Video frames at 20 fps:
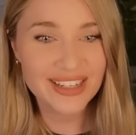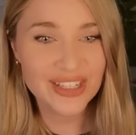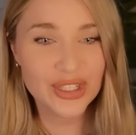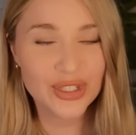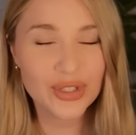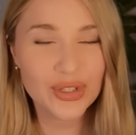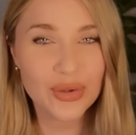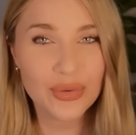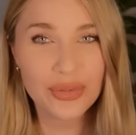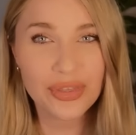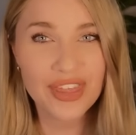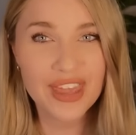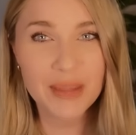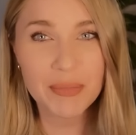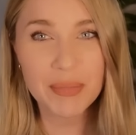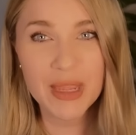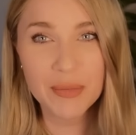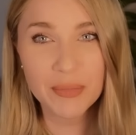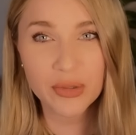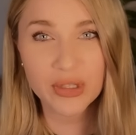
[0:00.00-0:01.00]
Do you
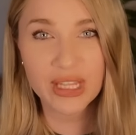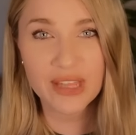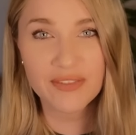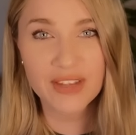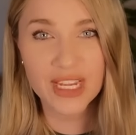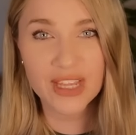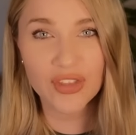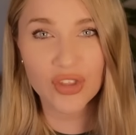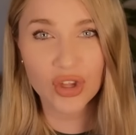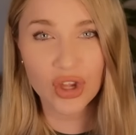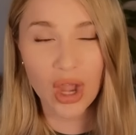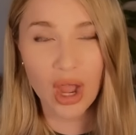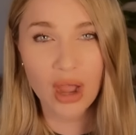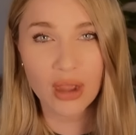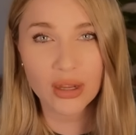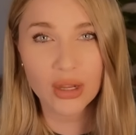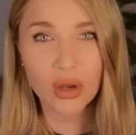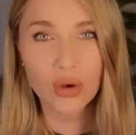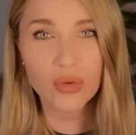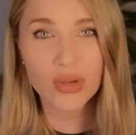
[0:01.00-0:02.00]
think people living in the
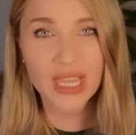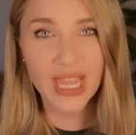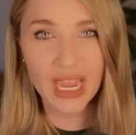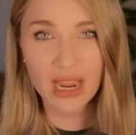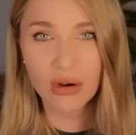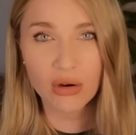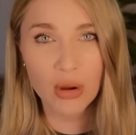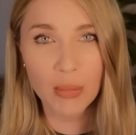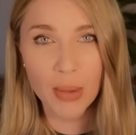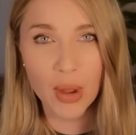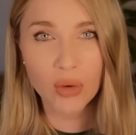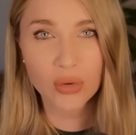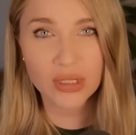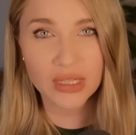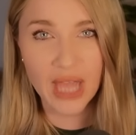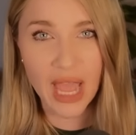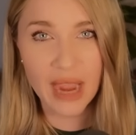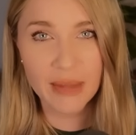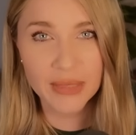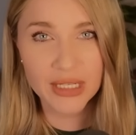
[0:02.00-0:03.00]
Congo care about
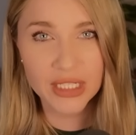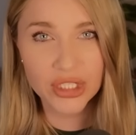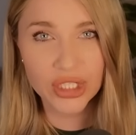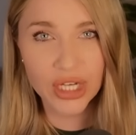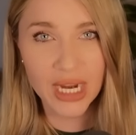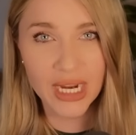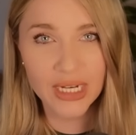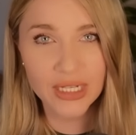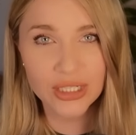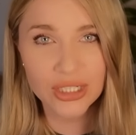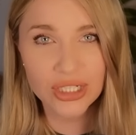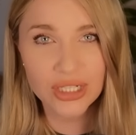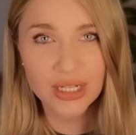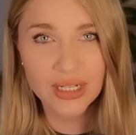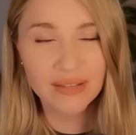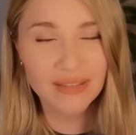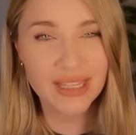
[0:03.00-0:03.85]
climate change?